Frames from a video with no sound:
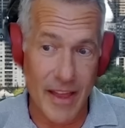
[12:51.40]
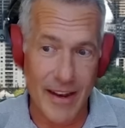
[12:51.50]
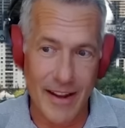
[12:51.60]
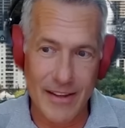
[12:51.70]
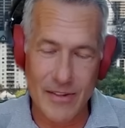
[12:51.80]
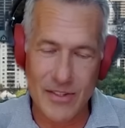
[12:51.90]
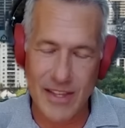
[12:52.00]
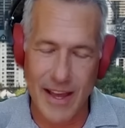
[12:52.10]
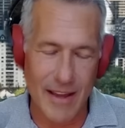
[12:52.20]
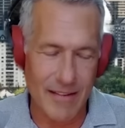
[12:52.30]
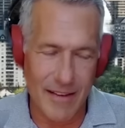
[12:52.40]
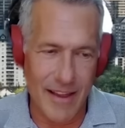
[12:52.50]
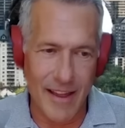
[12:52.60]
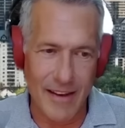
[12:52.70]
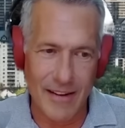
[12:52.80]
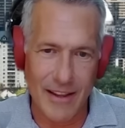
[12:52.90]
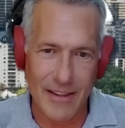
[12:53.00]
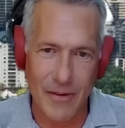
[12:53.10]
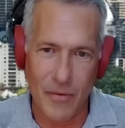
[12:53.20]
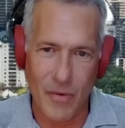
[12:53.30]
And I used that, and I
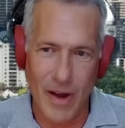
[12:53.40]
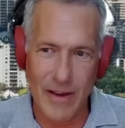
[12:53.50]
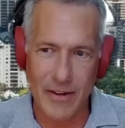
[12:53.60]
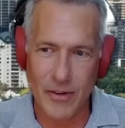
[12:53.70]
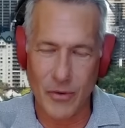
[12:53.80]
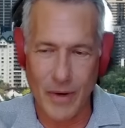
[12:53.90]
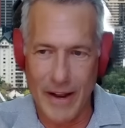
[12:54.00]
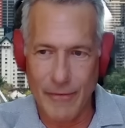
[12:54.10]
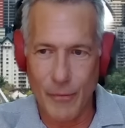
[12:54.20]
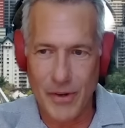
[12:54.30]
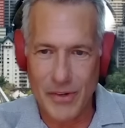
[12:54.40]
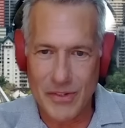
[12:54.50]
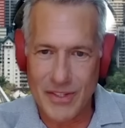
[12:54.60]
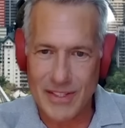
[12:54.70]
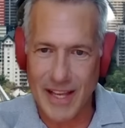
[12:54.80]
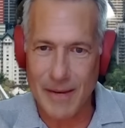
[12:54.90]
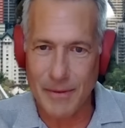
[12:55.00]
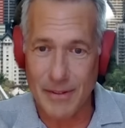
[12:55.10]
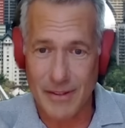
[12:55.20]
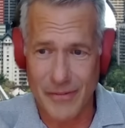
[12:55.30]
thought, why on earth would I ever want to use this
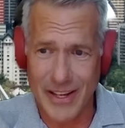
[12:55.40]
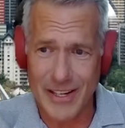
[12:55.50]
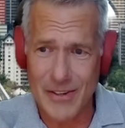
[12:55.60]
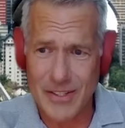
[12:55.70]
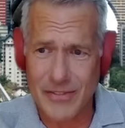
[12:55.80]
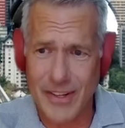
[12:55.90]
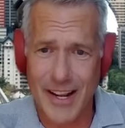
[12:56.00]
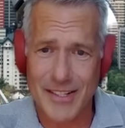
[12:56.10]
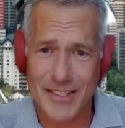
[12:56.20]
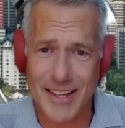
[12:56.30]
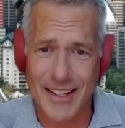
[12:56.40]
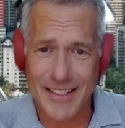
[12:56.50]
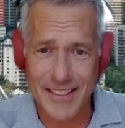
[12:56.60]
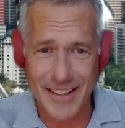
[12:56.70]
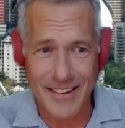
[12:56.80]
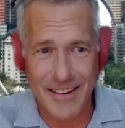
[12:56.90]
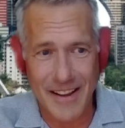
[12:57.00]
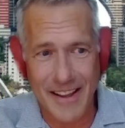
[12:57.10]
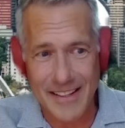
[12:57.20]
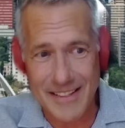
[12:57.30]
table if I can use the financial calculator?
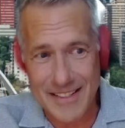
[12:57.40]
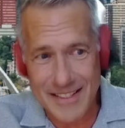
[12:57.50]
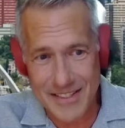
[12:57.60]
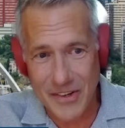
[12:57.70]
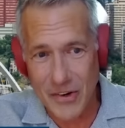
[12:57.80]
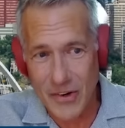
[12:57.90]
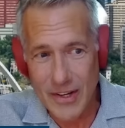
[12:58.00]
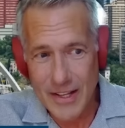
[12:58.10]
And so